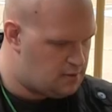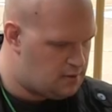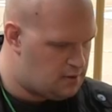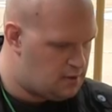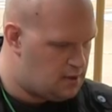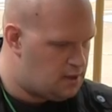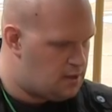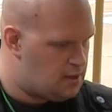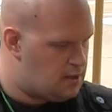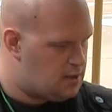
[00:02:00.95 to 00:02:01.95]

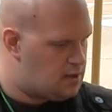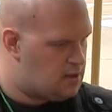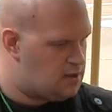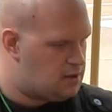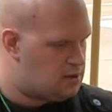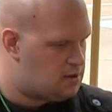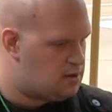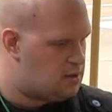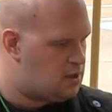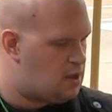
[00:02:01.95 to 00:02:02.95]

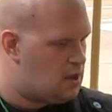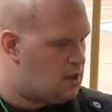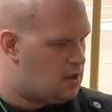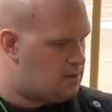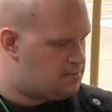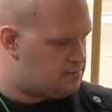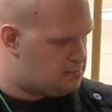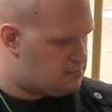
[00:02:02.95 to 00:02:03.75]
This person isn't speaking.